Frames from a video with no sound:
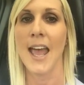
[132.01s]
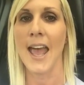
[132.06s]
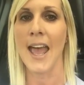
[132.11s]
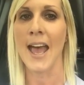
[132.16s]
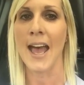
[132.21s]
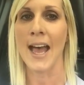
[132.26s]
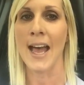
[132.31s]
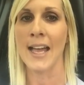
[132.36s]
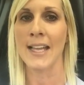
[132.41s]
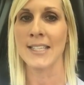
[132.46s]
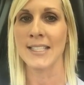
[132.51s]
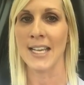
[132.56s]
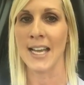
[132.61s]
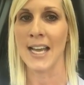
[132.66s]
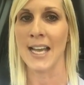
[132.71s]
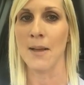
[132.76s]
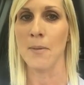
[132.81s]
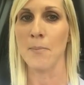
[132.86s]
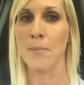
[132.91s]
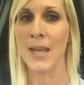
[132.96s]
and
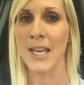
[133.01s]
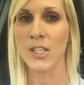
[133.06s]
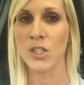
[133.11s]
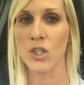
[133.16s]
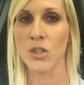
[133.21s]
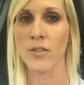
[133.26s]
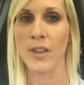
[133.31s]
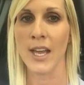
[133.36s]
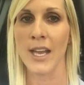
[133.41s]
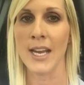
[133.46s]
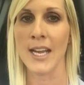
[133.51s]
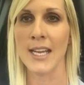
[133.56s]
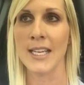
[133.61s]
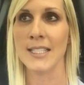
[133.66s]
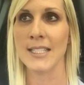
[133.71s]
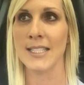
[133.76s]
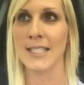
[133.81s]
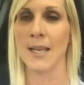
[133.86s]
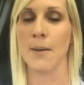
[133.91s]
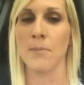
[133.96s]
make sure that
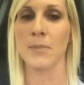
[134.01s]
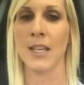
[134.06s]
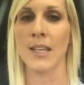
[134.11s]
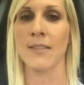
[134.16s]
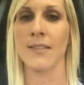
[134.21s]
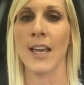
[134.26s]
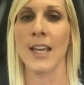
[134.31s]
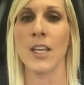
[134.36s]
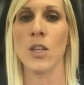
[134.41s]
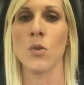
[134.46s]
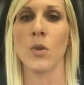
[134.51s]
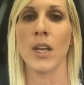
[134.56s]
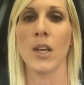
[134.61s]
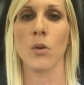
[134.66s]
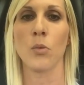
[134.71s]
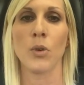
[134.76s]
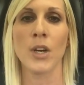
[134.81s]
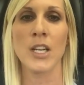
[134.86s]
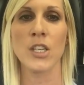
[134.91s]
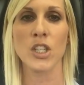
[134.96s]
it's something that you can
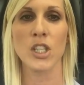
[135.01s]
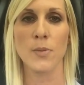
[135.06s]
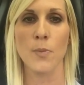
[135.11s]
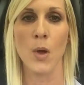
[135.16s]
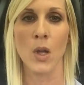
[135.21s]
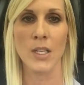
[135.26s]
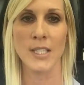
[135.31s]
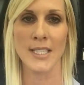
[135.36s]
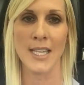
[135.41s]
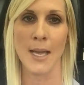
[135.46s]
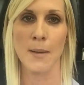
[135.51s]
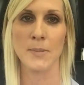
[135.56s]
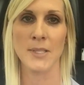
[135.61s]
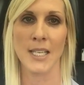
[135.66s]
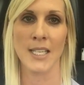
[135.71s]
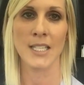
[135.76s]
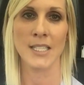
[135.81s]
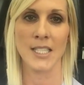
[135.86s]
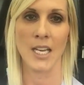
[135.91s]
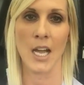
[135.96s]
reach small steps
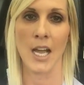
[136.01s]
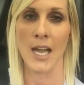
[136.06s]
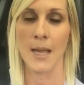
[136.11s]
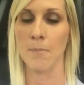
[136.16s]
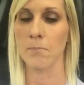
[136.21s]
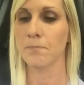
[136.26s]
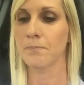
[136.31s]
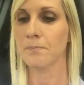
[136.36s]
at a time.